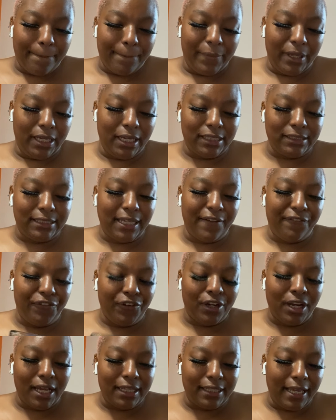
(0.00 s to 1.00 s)
Because they
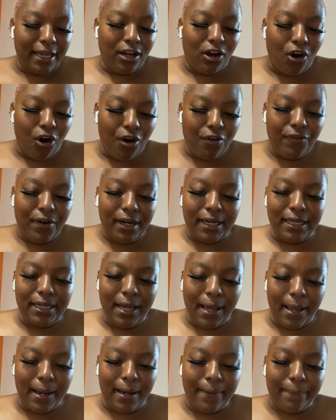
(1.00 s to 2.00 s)
feel like they already
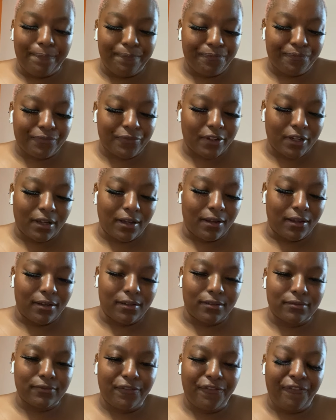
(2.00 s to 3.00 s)
done
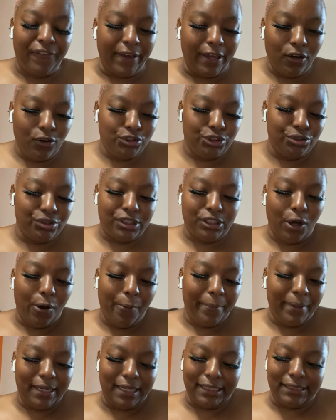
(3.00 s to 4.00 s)
failed you so
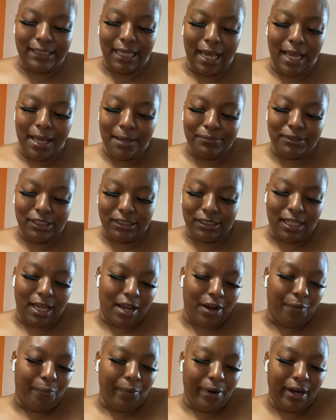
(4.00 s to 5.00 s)
many times. It's
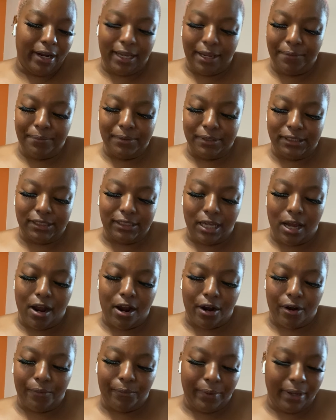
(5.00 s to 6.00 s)
like where can we
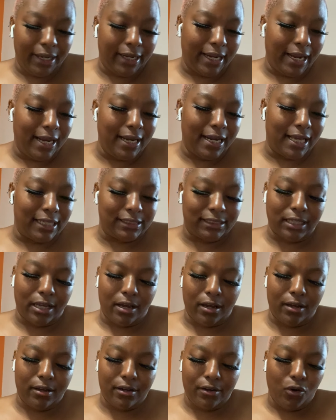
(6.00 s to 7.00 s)
start? Where can I
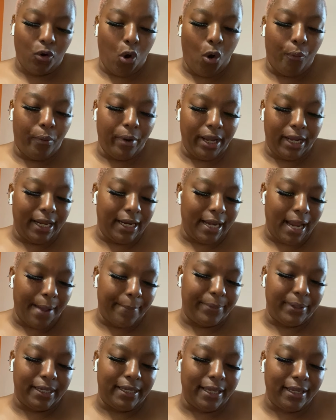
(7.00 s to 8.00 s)
start? Or where can I
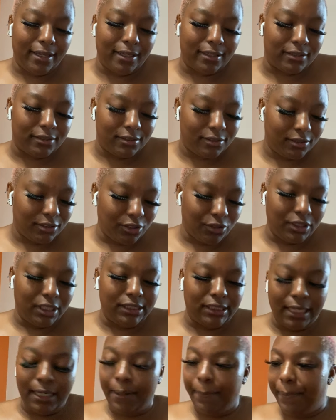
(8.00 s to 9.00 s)
begin? So the
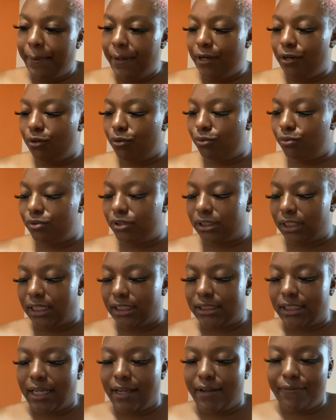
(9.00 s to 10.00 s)
ten of pentacles
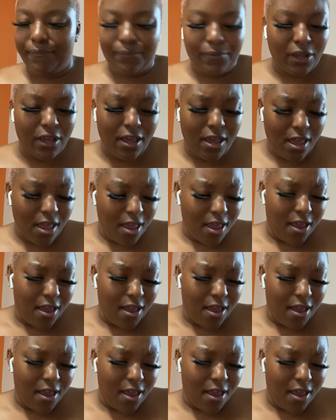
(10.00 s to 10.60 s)
is in